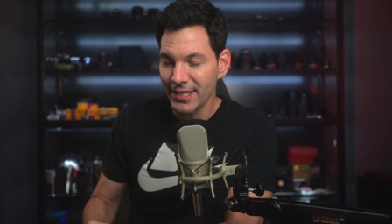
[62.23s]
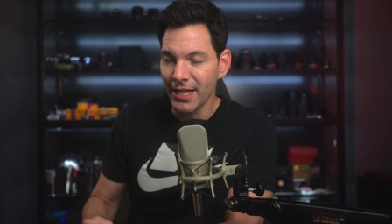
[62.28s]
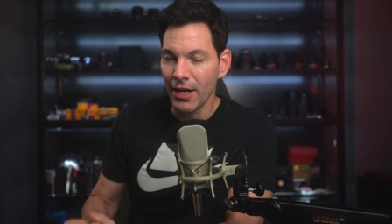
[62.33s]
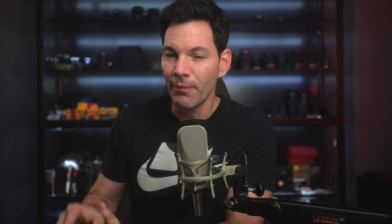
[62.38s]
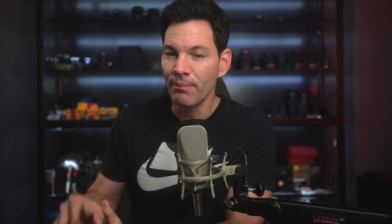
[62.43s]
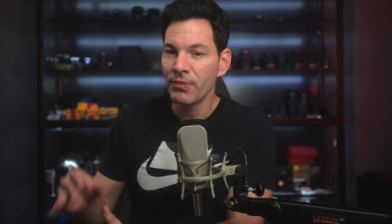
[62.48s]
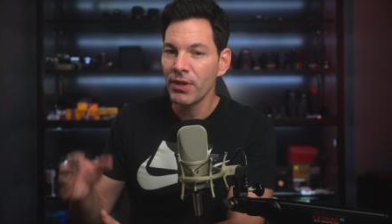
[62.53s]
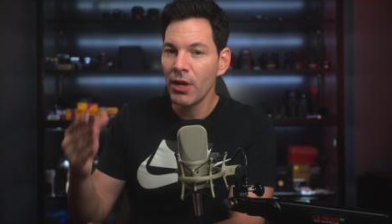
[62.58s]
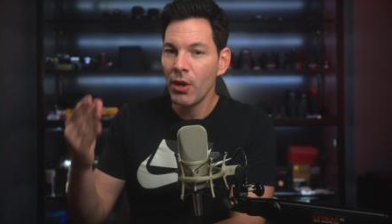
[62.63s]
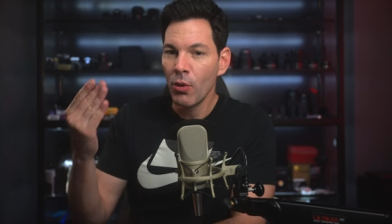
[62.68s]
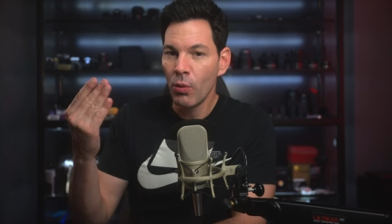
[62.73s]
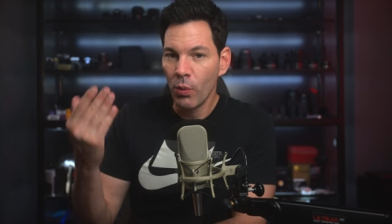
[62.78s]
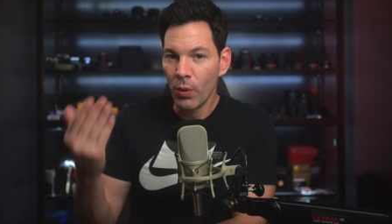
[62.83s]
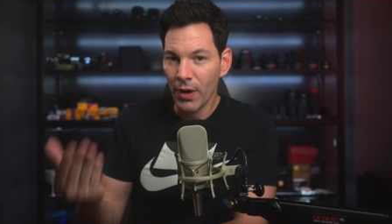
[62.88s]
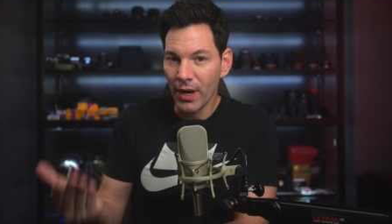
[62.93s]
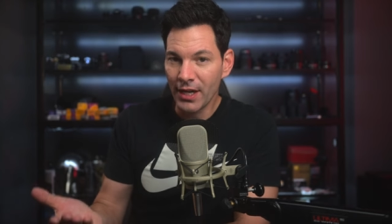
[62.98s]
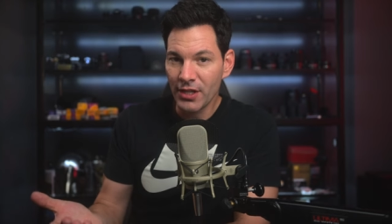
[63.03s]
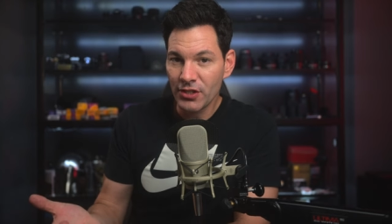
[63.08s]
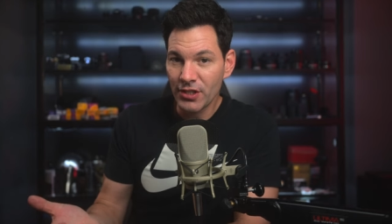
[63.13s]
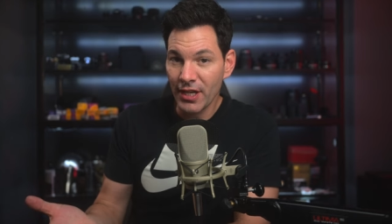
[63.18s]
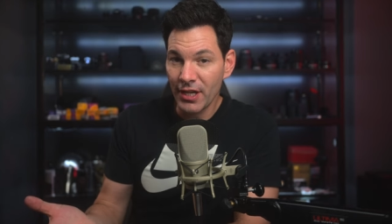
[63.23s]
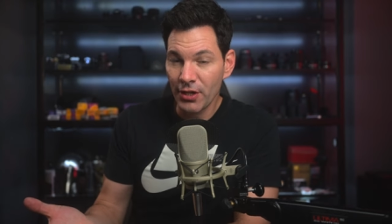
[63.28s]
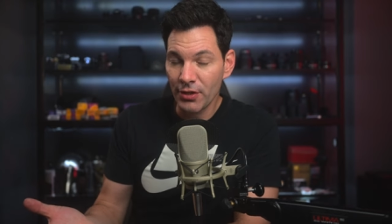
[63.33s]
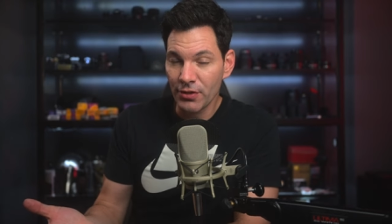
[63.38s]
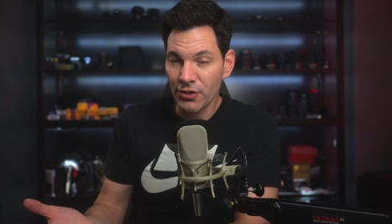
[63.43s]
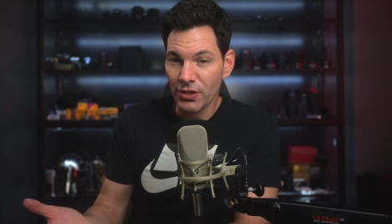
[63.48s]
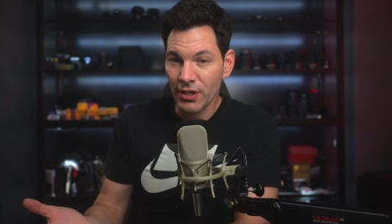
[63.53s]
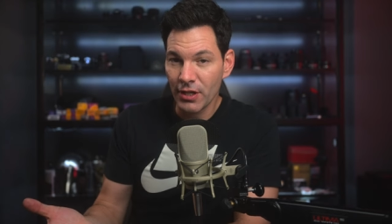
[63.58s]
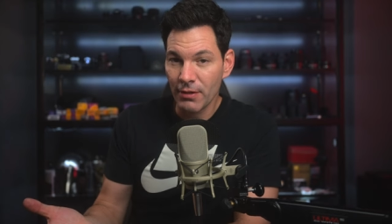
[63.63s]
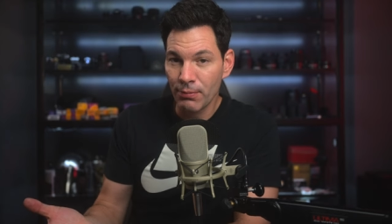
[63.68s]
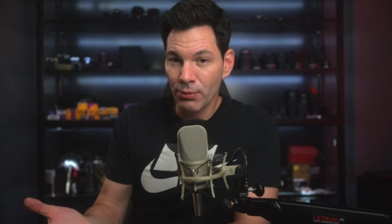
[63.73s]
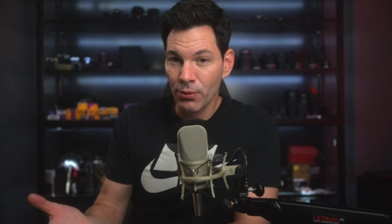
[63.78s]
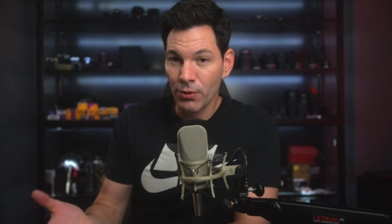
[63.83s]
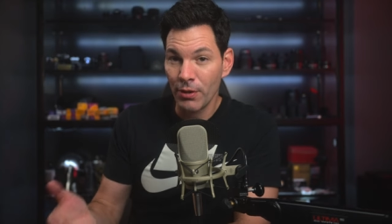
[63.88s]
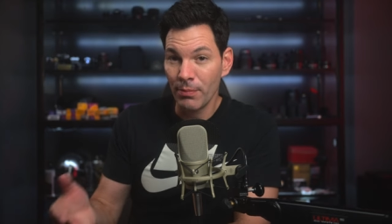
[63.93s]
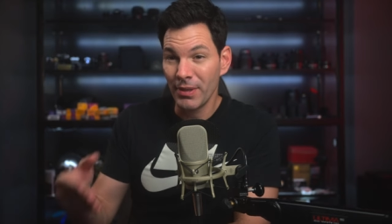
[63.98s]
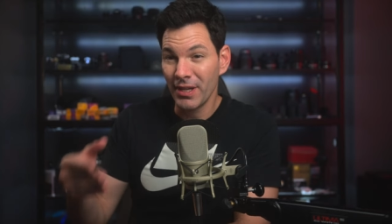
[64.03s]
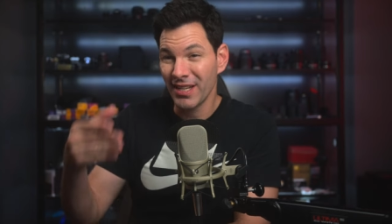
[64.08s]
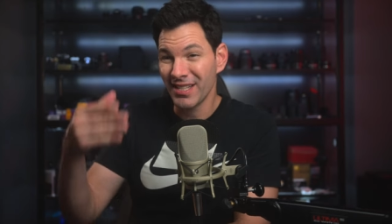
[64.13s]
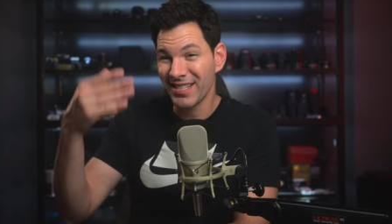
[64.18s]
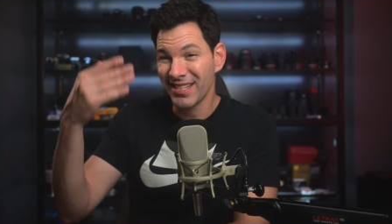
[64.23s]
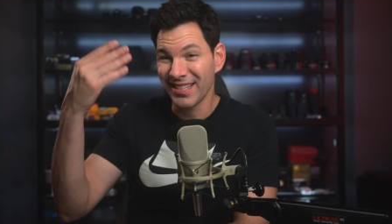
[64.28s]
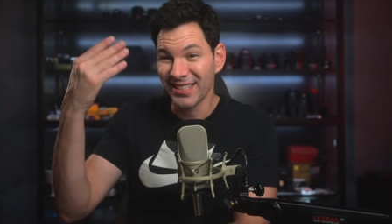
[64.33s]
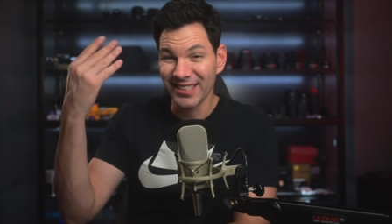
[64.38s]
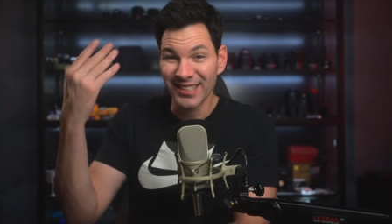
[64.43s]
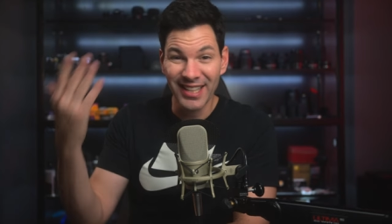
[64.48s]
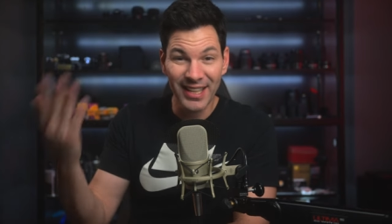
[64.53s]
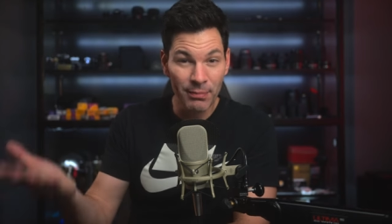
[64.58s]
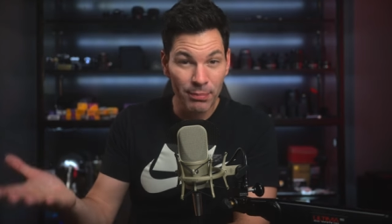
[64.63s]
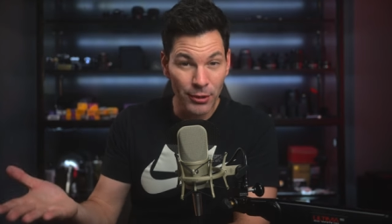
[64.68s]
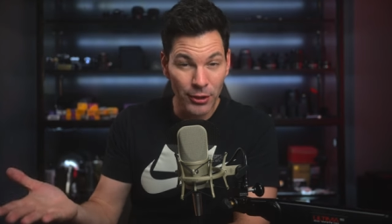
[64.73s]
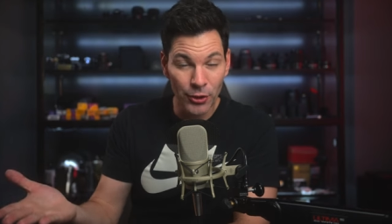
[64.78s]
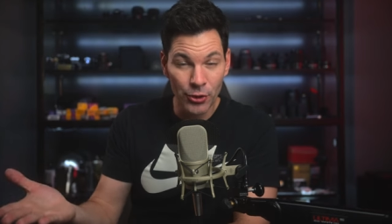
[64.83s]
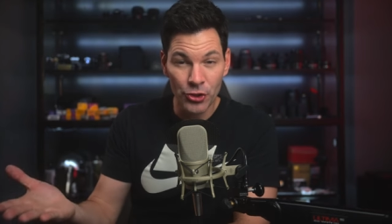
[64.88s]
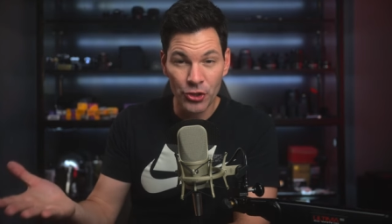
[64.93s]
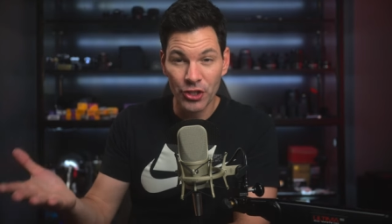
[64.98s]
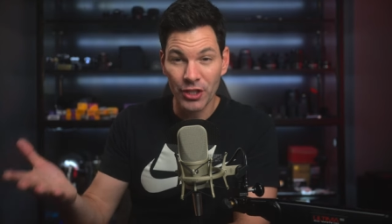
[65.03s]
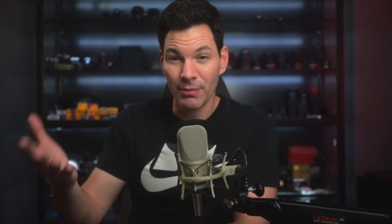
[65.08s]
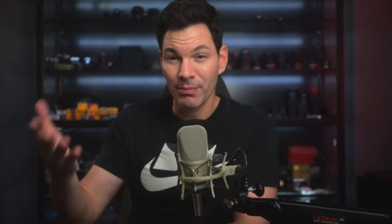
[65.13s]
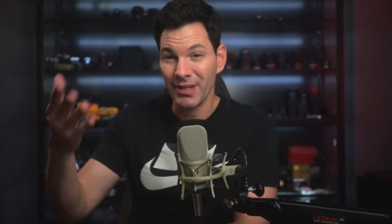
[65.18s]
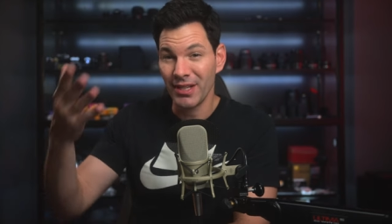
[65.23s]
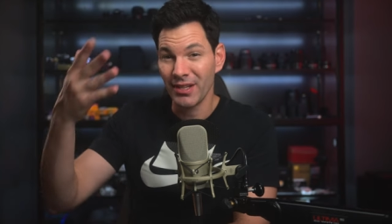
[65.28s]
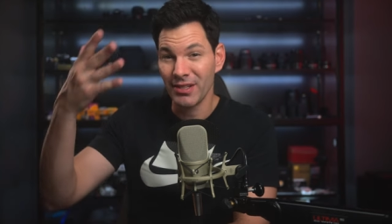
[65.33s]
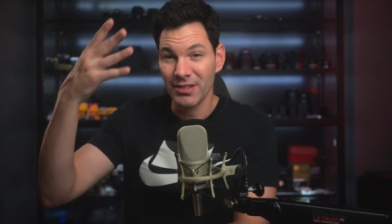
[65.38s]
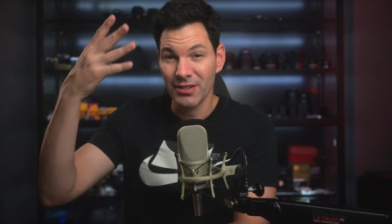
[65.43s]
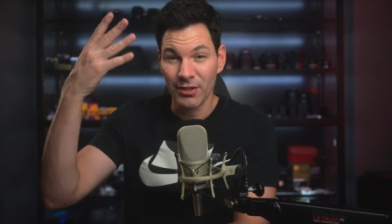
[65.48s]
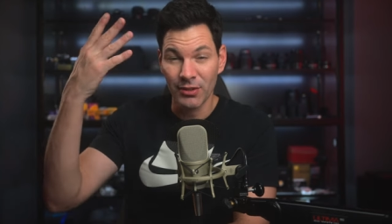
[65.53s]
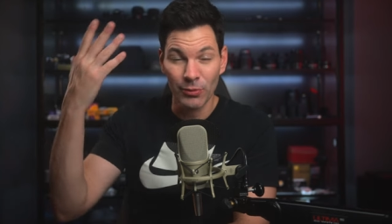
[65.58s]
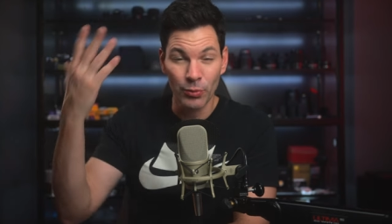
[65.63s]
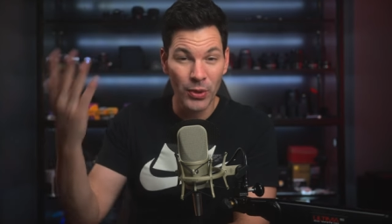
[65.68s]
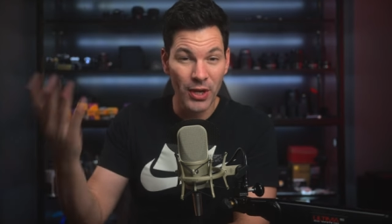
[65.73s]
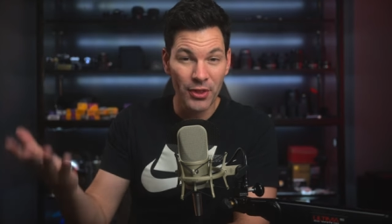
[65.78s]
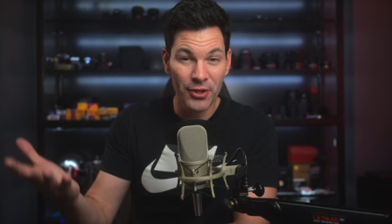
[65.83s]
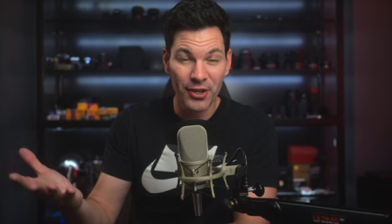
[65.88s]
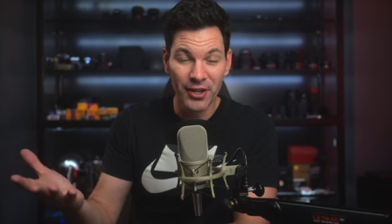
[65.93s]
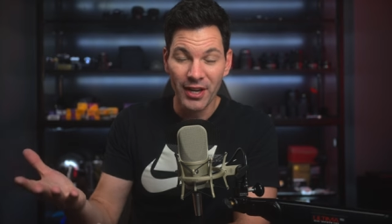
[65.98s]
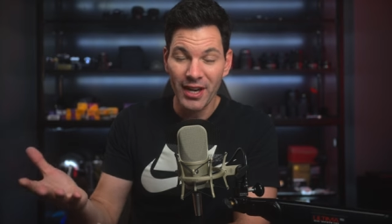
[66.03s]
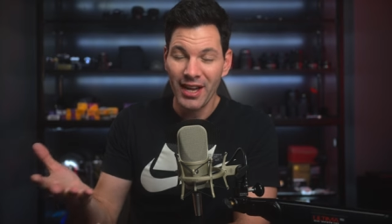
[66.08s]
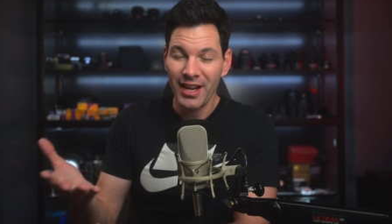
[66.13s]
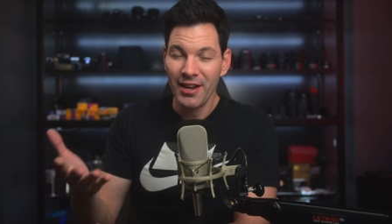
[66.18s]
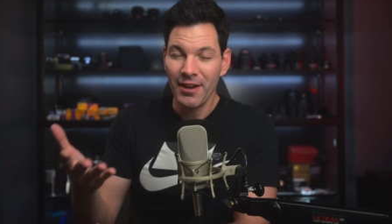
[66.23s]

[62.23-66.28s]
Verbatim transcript: Now, where I stay here in Singapore and because of the light pollution and because of the weather,